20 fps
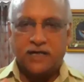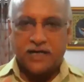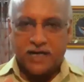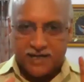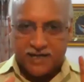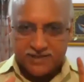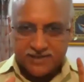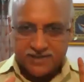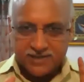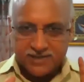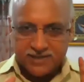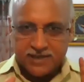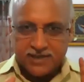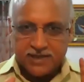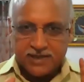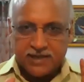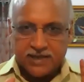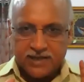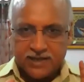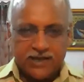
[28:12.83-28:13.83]
as
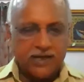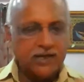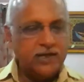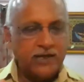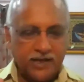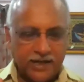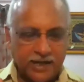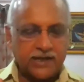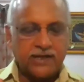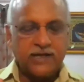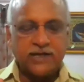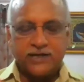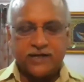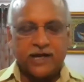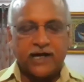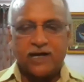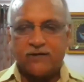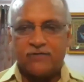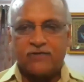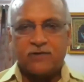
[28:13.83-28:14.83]
he had the
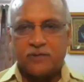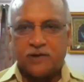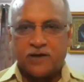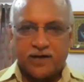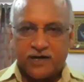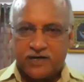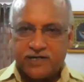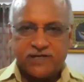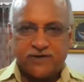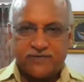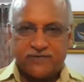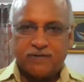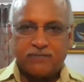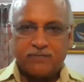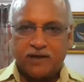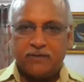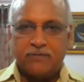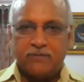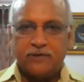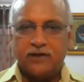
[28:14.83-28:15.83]
title of commander-in-chief
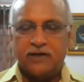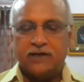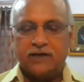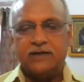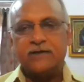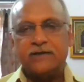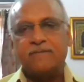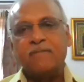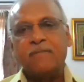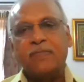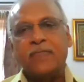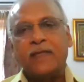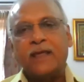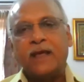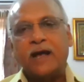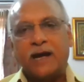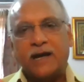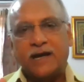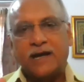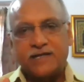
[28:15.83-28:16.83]
sometime earlier,
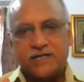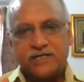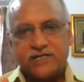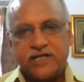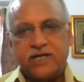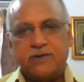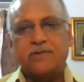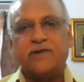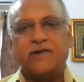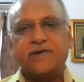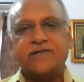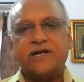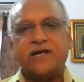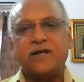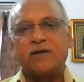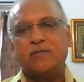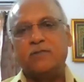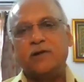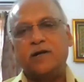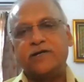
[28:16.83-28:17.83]
and as a chairman of the
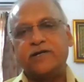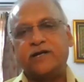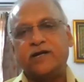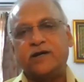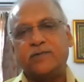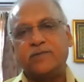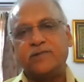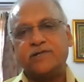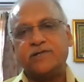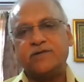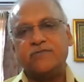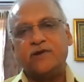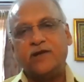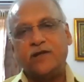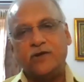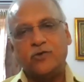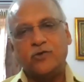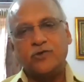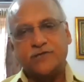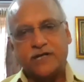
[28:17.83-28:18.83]
Central Military Commission, when
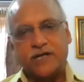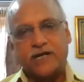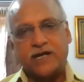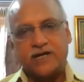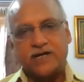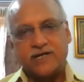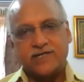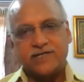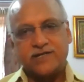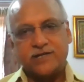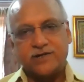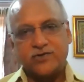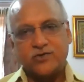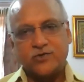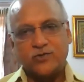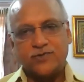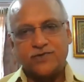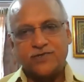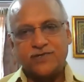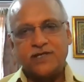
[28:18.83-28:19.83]
he goes and addresses the
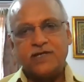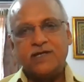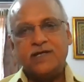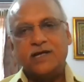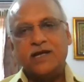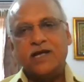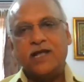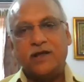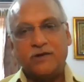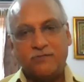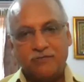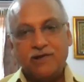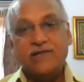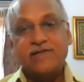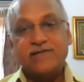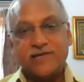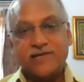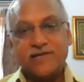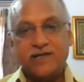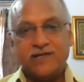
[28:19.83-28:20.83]
troops, he will
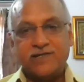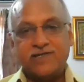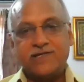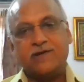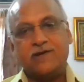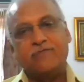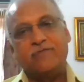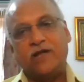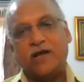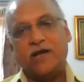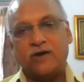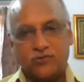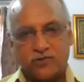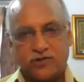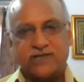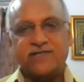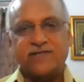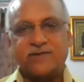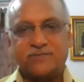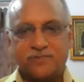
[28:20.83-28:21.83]
say this, and we have
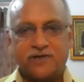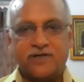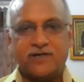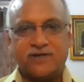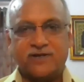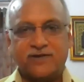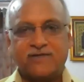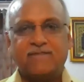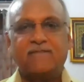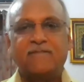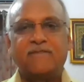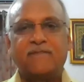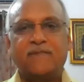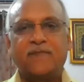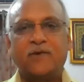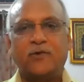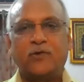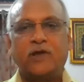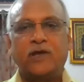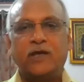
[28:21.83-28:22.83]
to accept
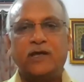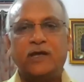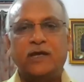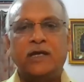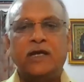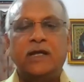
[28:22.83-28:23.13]
it. Okay.